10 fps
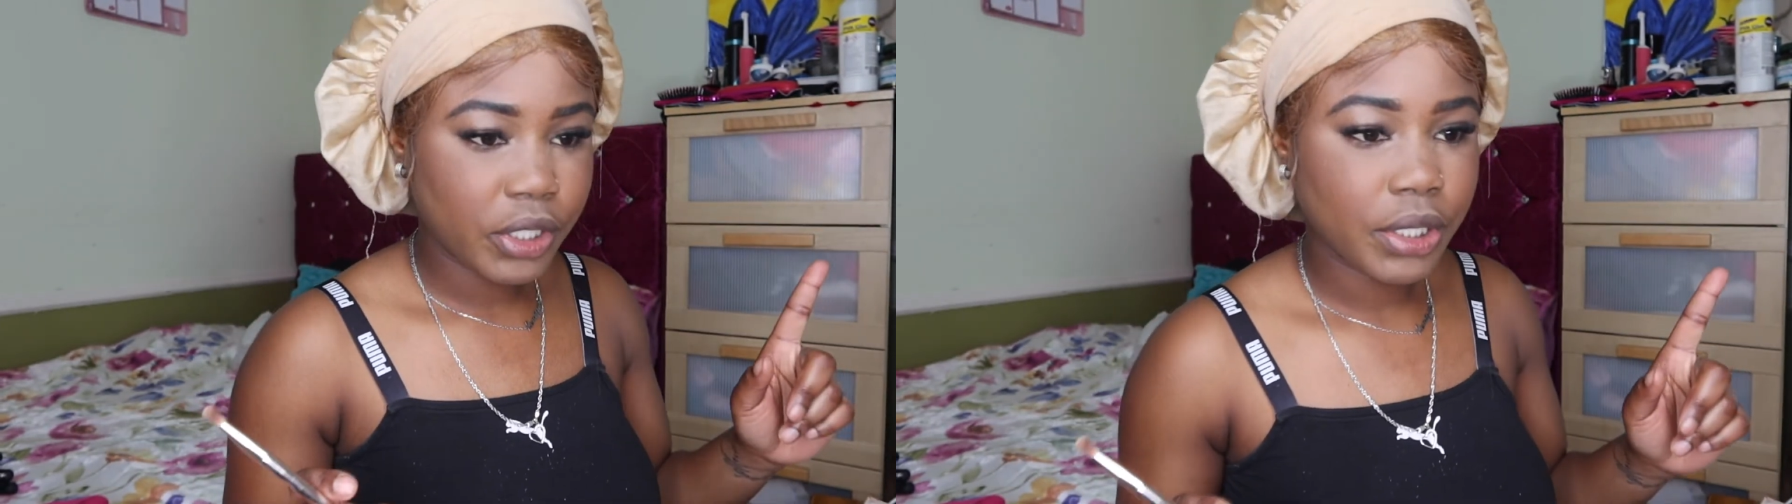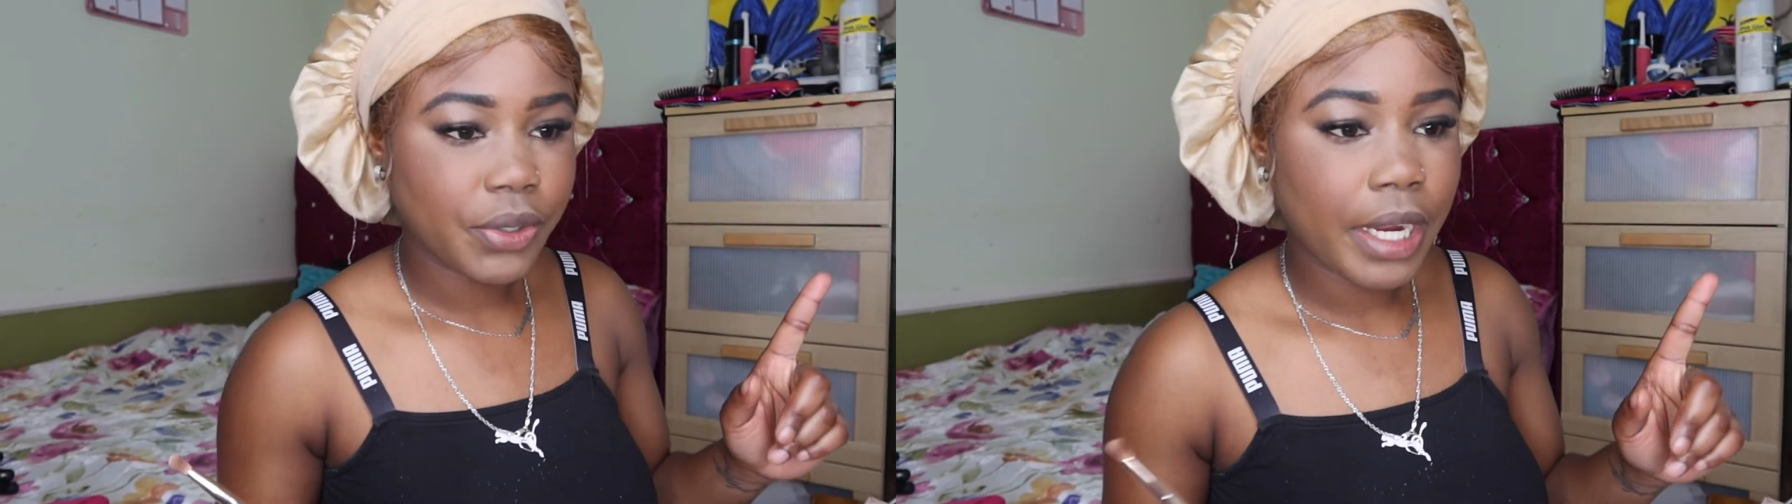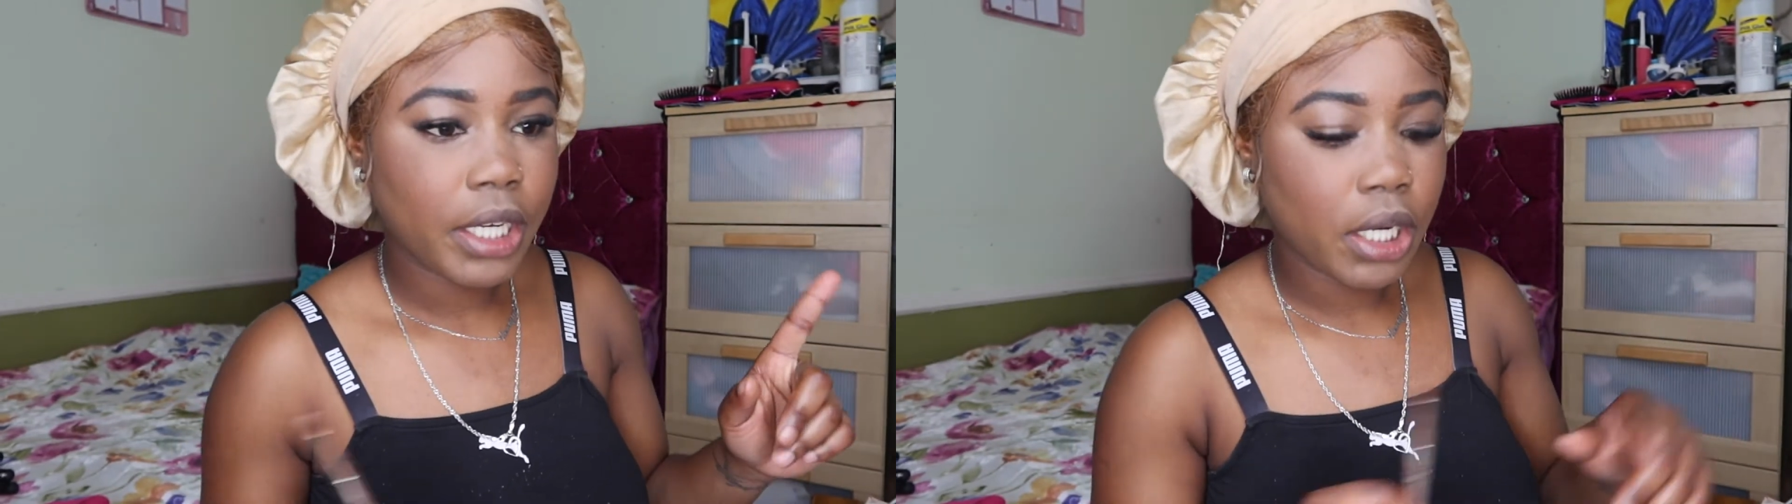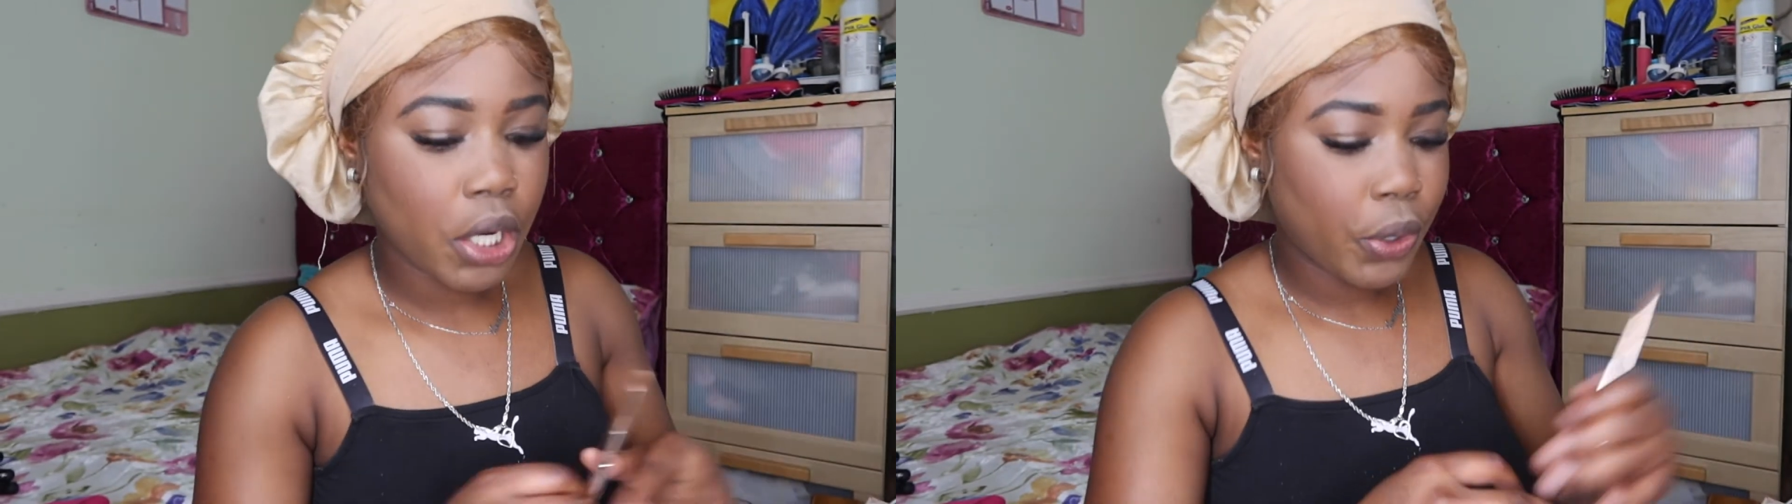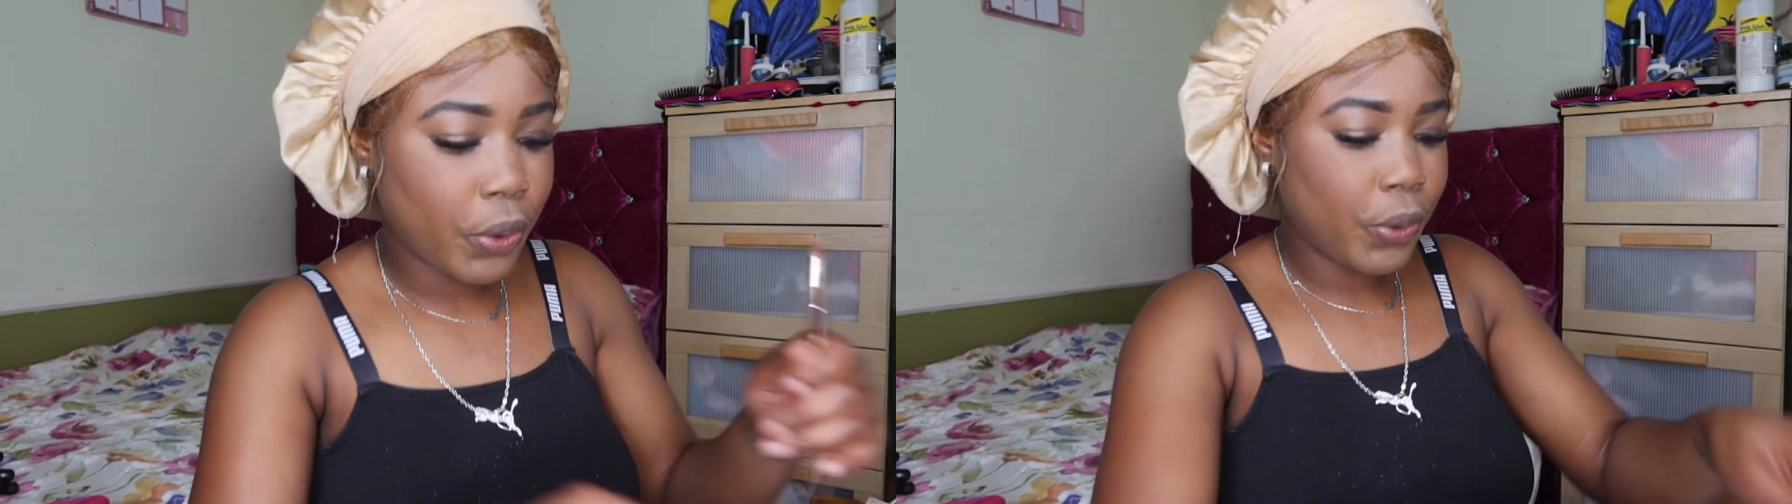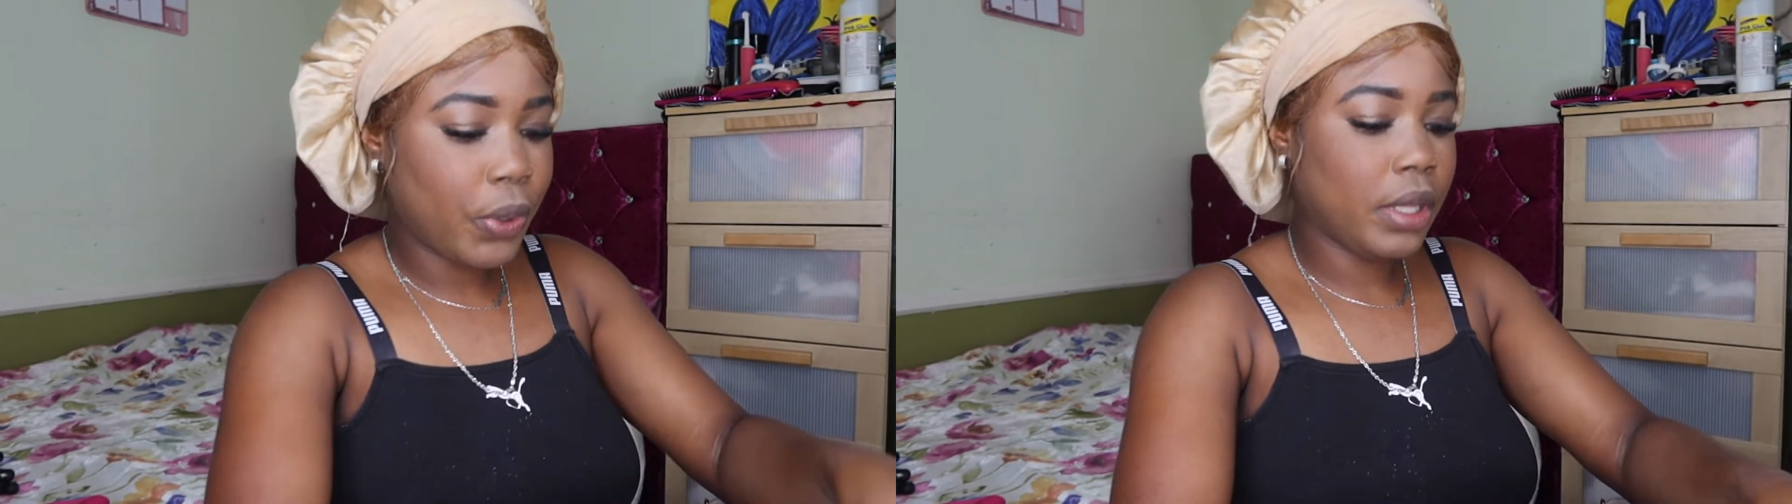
is right now.